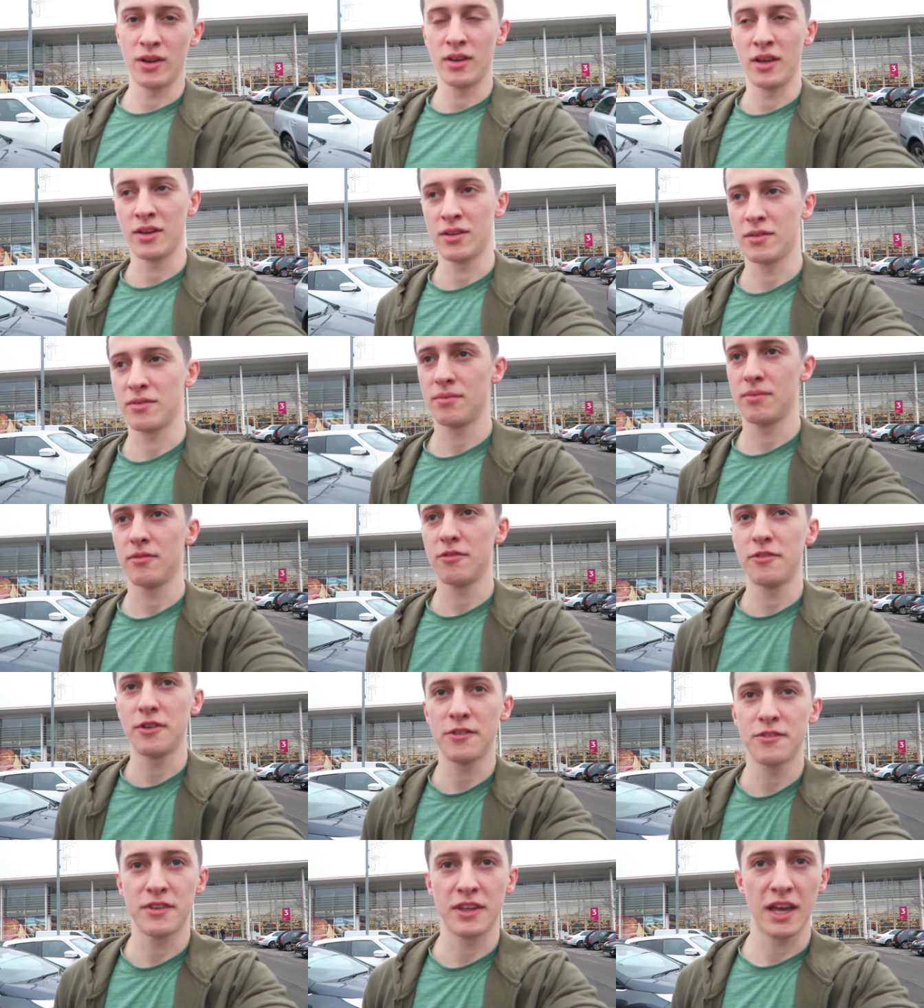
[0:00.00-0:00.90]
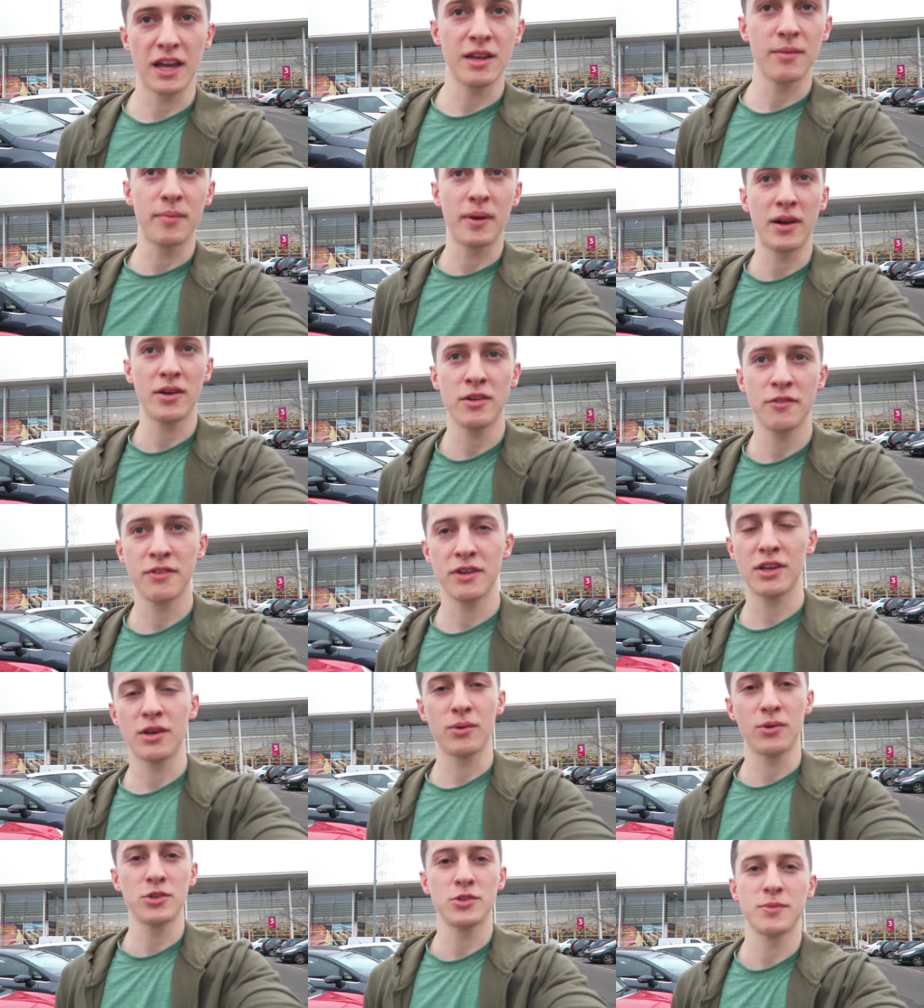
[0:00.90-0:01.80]
Like £58 I think
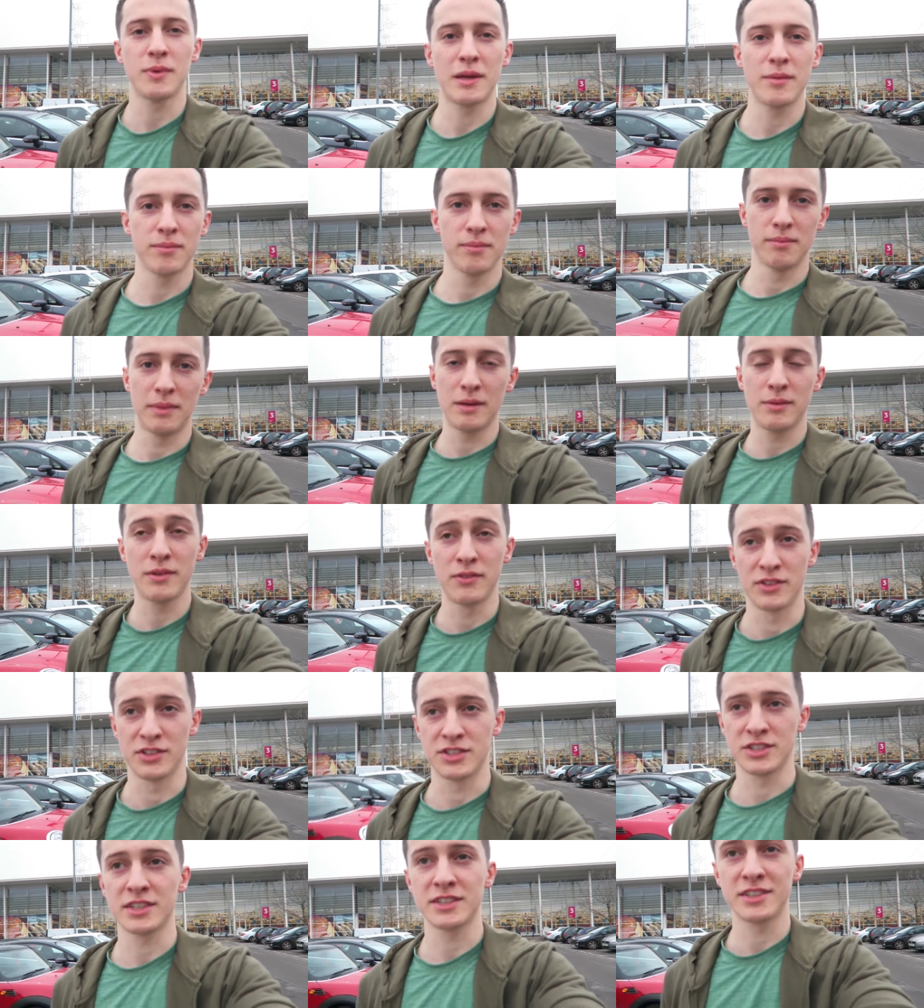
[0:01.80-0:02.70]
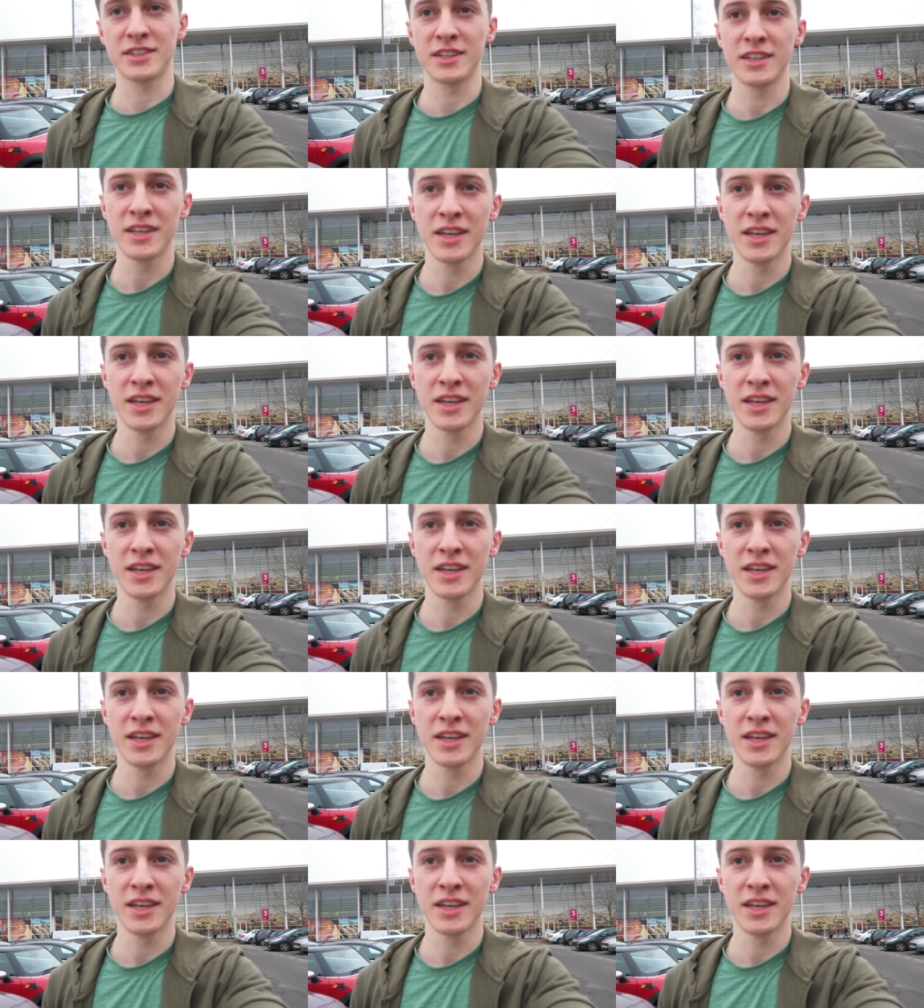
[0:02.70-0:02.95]
it was, maybe even 60.